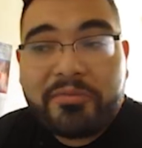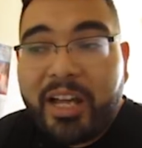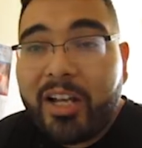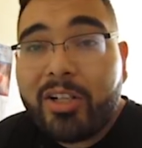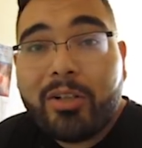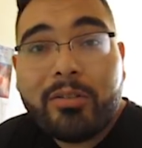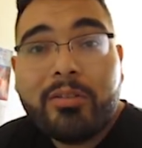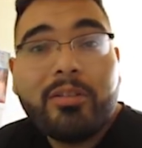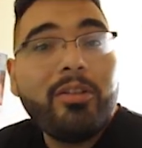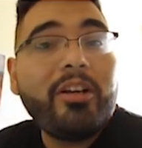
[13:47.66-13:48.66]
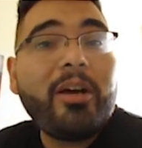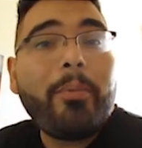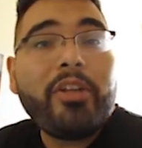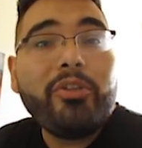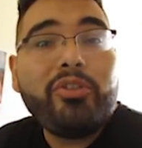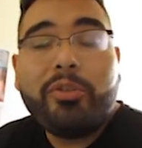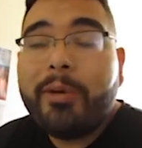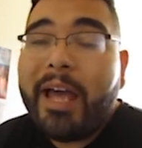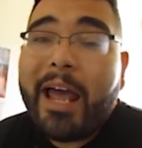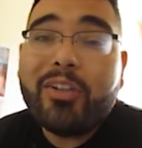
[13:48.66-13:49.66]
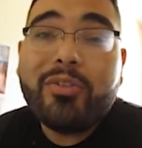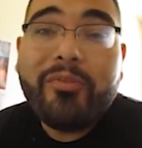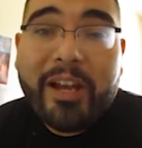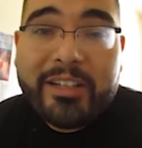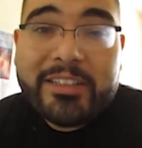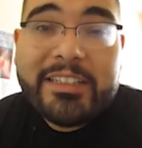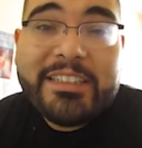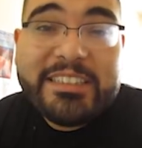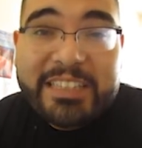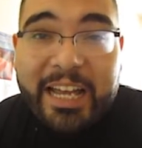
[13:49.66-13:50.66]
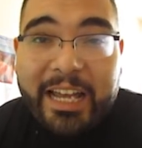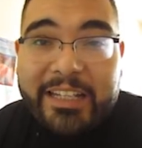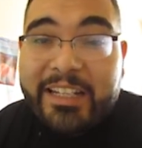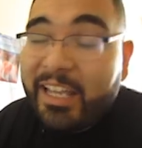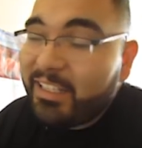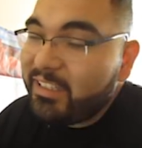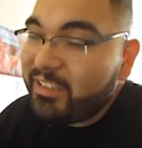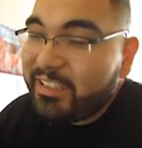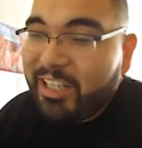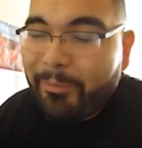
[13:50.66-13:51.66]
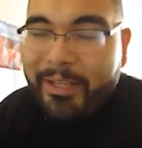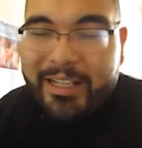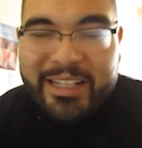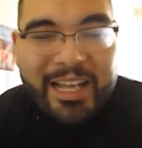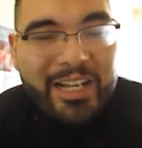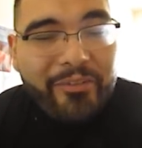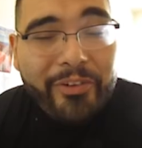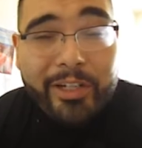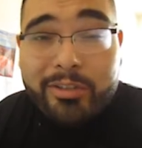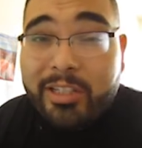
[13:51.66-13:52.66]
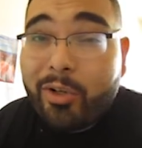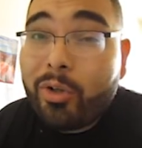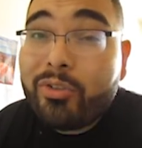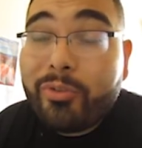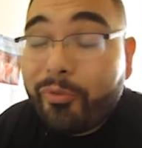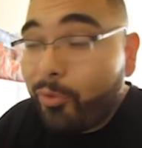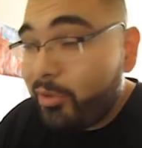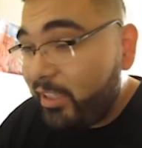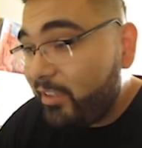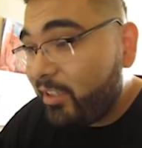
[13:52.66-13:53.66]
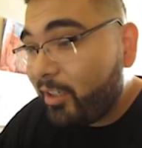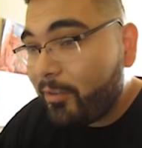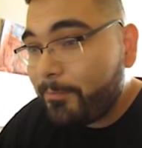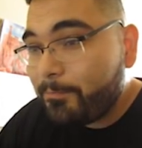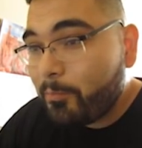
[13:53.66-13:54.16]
I don't know, look up on YouTube how to vector design. And there's going to be a lot of videos that go into full detail.